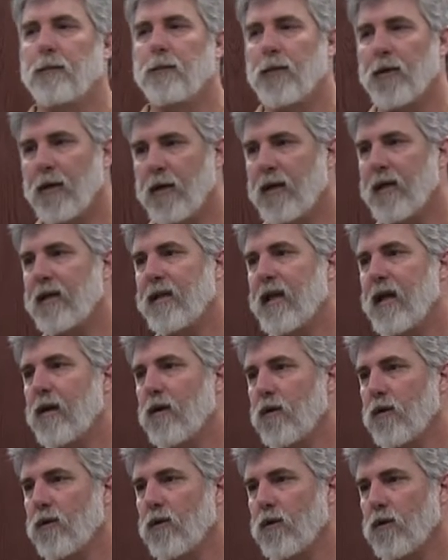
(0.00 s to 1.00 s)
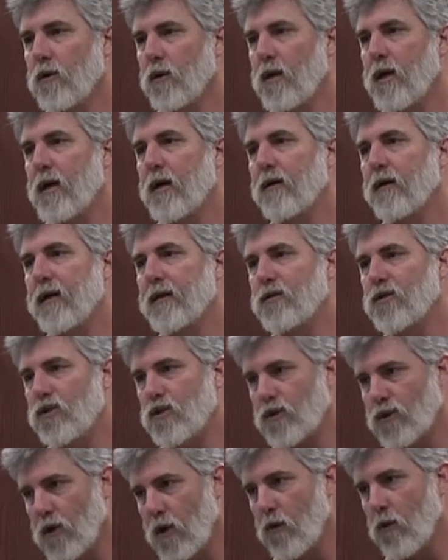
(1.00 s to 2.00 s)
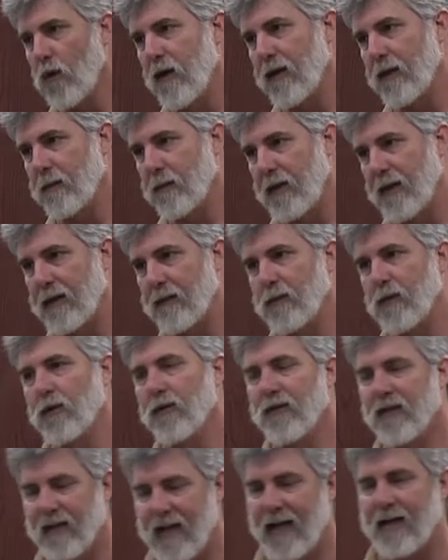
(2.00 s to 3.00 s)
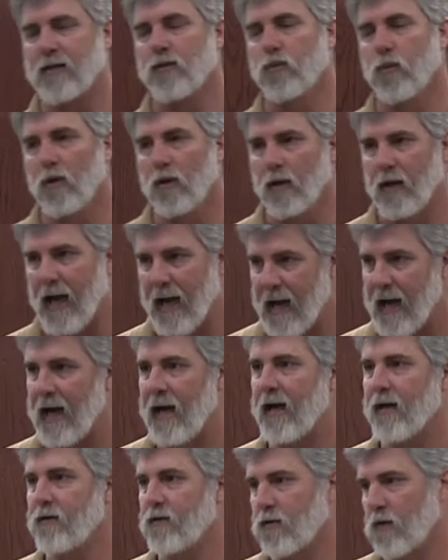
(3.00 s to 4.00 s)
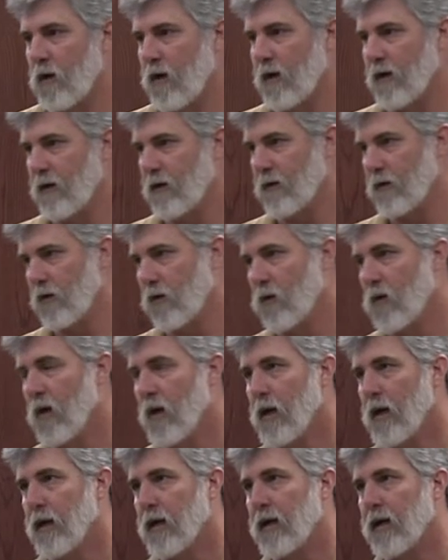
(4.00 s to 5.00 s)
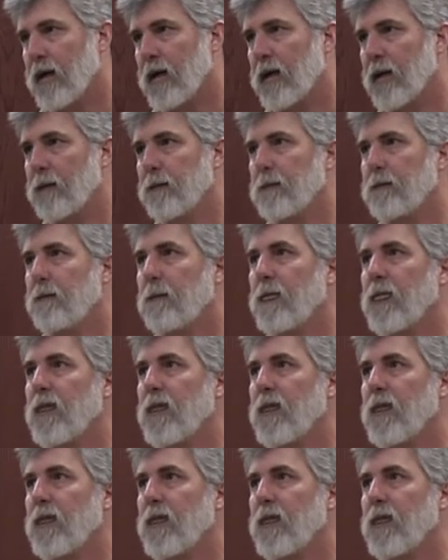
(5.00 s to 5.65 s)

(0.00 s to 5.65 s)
putting that on the ground and showing people, that's what I try to do. Um,